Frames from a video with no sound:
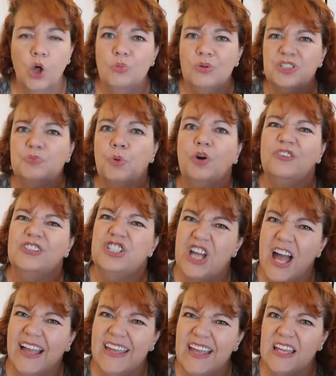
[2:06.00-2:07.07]
more of a
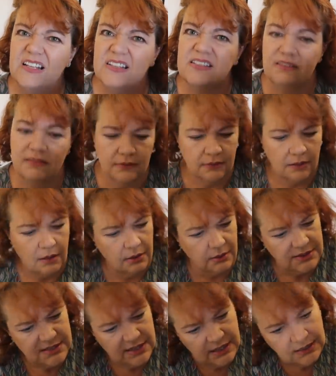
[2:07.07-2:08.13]
jacket than a
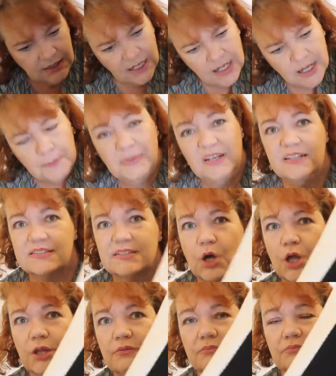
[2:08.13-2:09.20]
cardigan, but it's
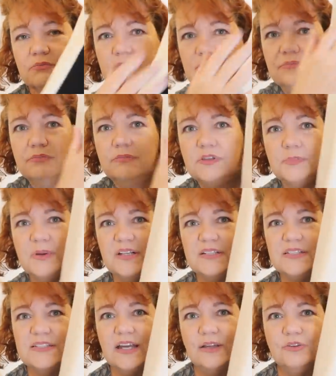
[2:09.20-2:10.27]
got
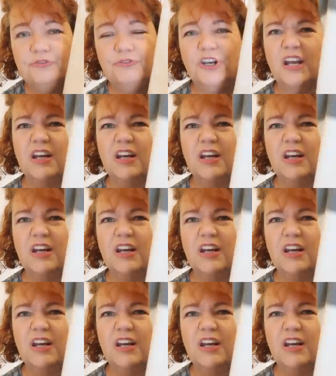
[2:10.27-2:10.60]
buttons down the front.